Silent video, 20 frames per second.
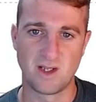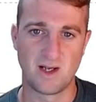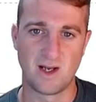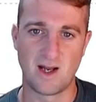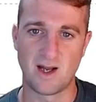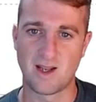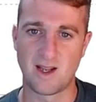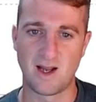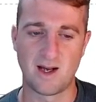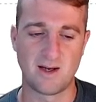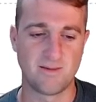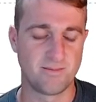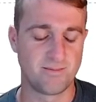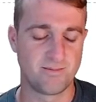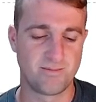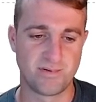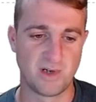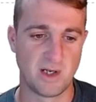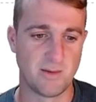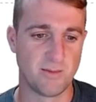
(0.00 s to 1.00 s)
I
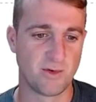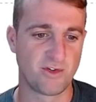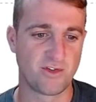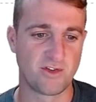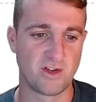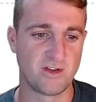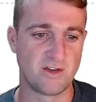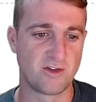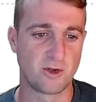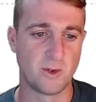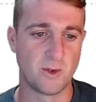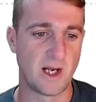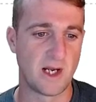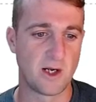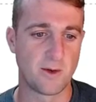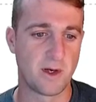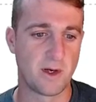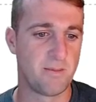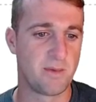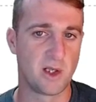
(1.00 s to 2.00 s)
can't pretty much see it's going
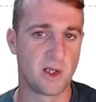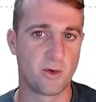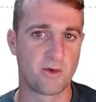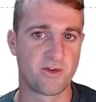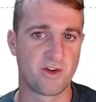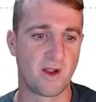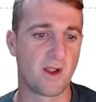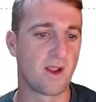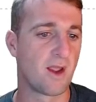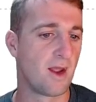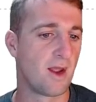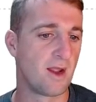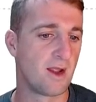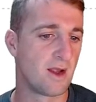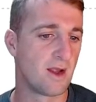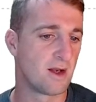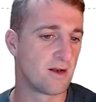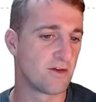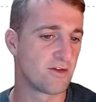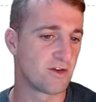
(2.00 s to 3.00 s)
anywhere below 10k
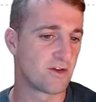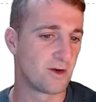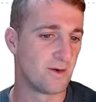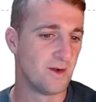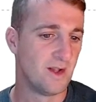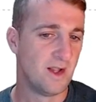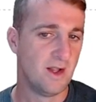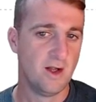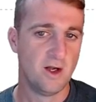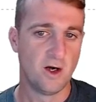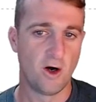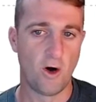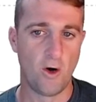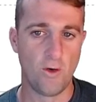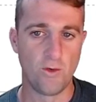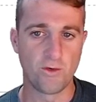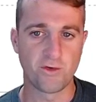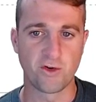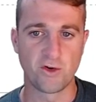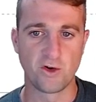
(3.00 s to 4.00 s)
again. So
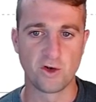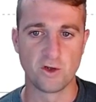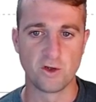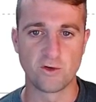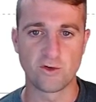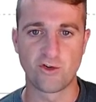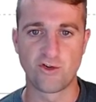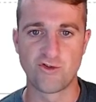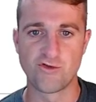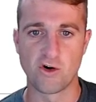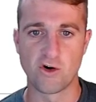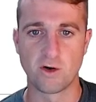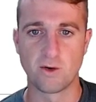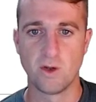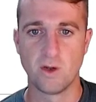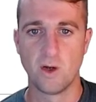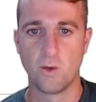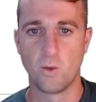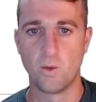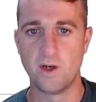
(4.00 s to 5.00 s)
alts are going to look strong.
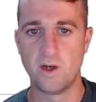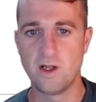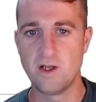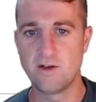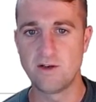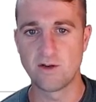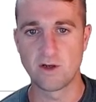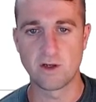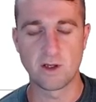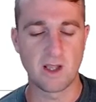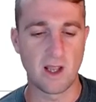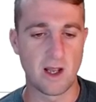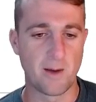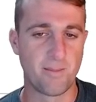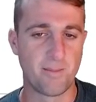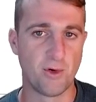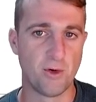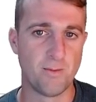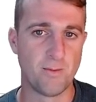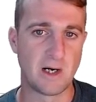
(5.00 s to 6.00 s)
We need to get a
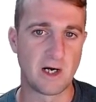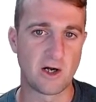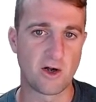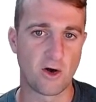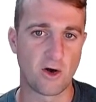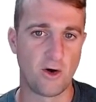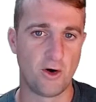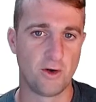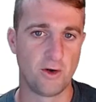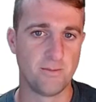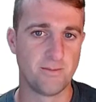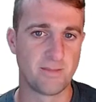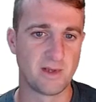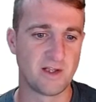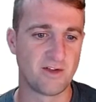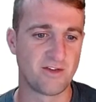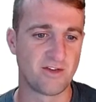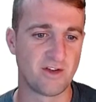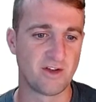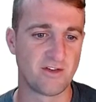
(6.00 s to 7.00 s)
pullback on
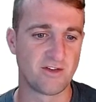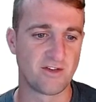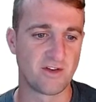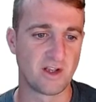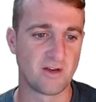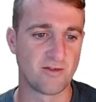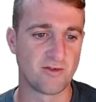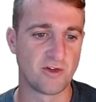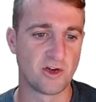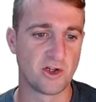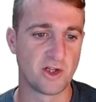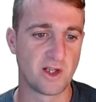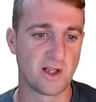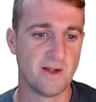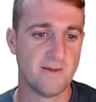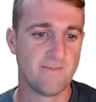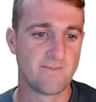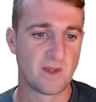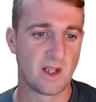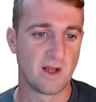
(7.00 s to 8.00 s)
BTC really,
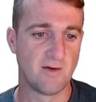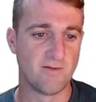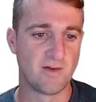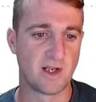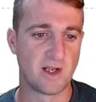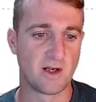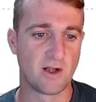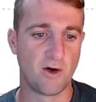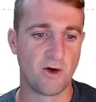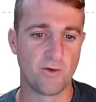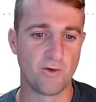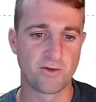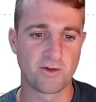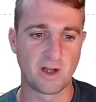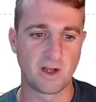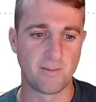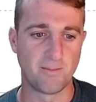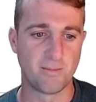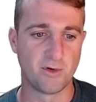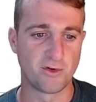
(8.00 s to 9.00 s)
and then alts
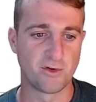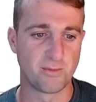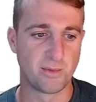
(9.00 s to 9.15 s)
can push.